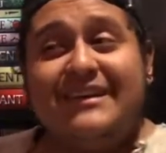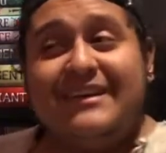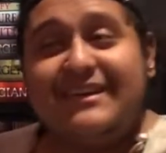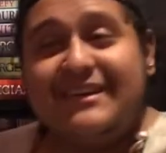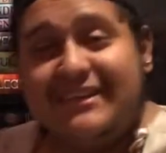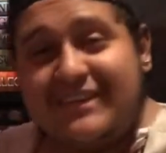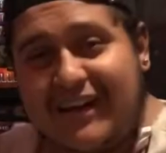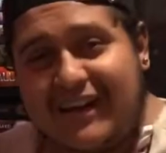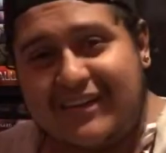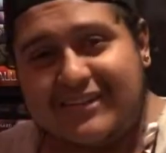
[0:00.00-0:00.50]

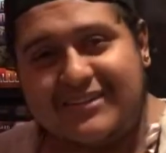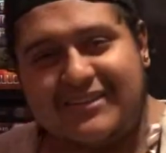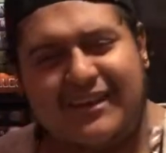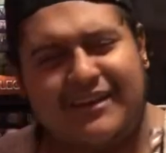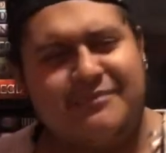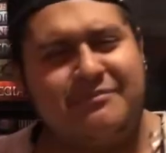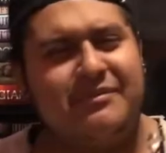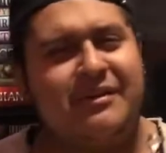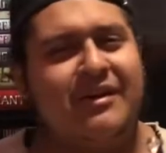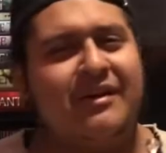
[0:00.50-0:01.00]
Yes,
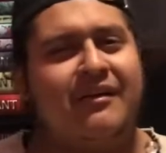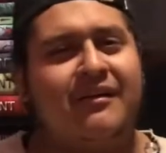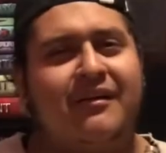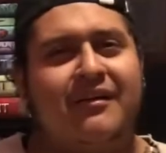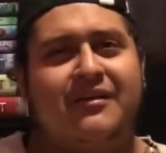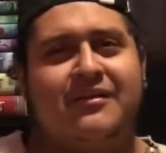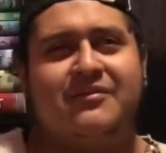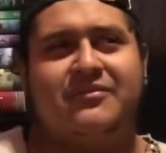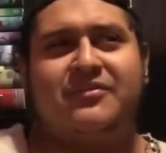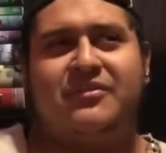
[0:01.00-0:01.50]
I've been
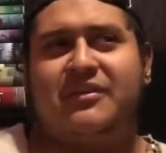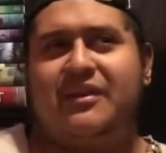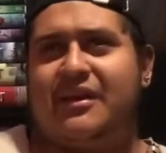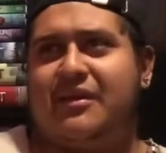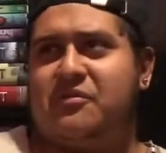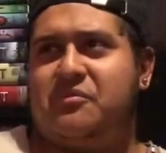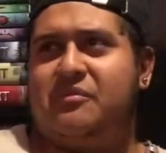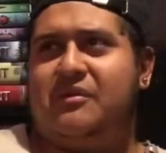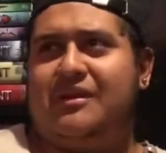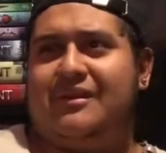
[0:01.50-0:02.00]
gone for
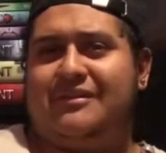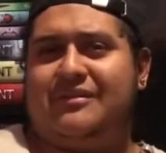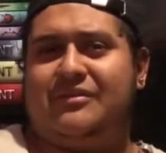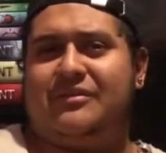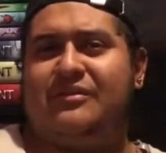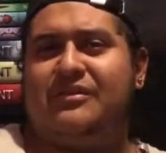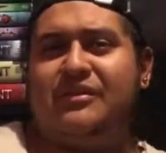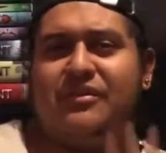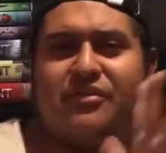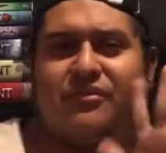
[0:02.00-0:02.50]
like, what,
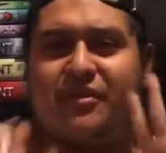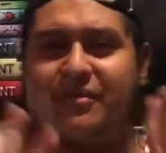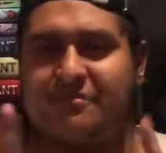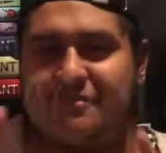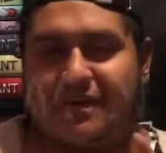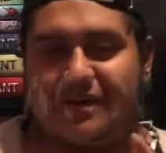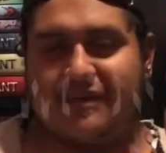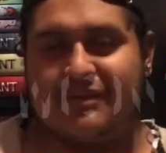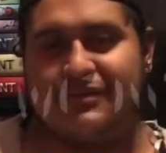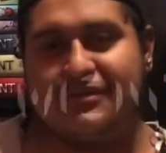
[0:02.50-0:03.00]
2 to 3
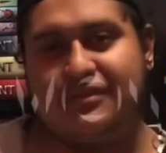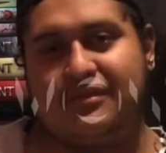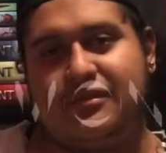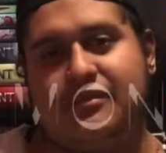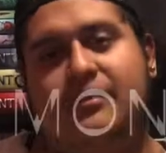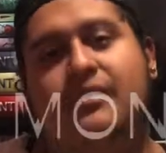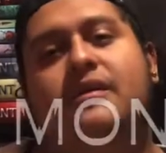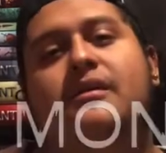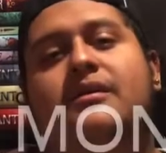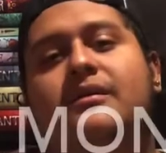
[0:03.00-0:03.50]

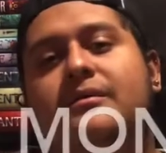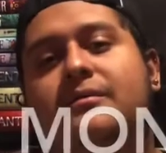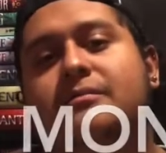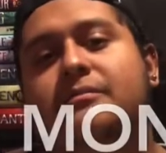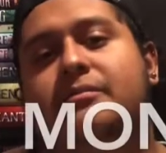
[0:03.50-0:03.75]
months on